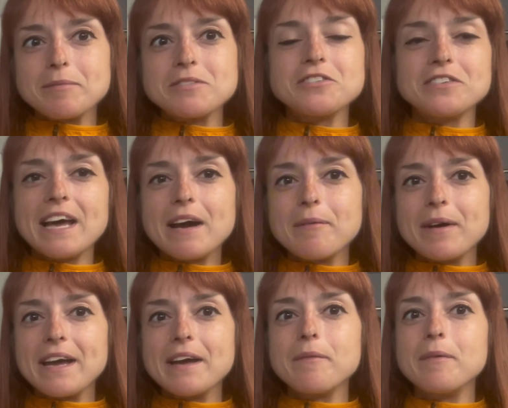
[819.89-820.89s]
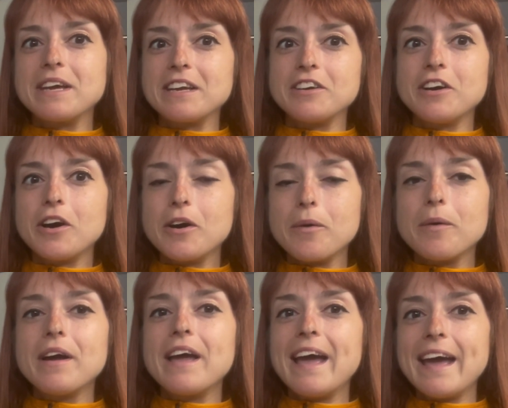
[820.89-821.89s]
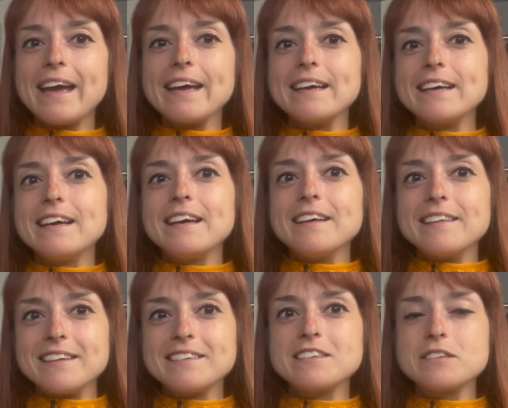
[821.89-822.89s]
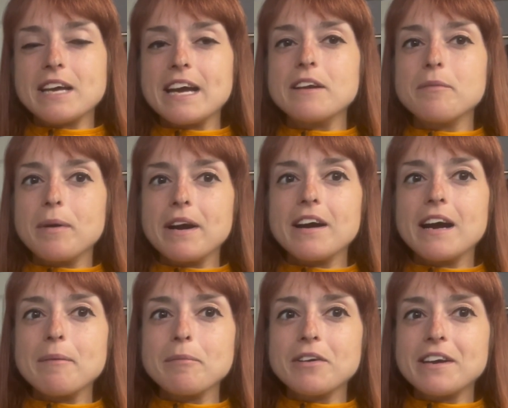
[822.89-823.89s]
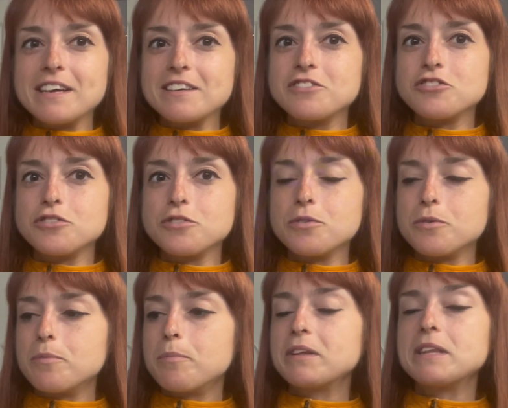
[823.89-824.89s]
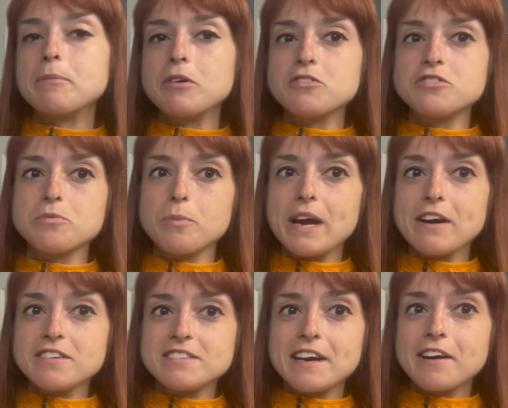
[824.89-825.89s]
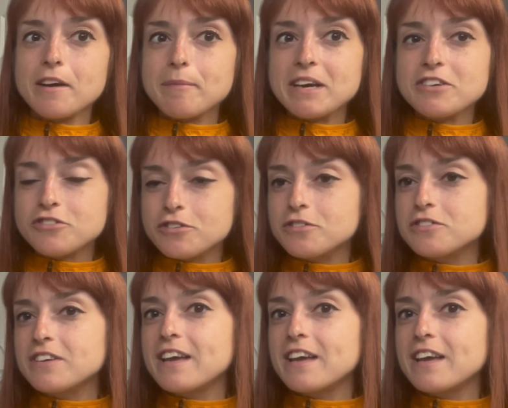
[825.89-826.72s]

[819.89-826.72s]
So that way we can know, hey, this is kind of where I'm looking to put the most wear and tear on my shoes,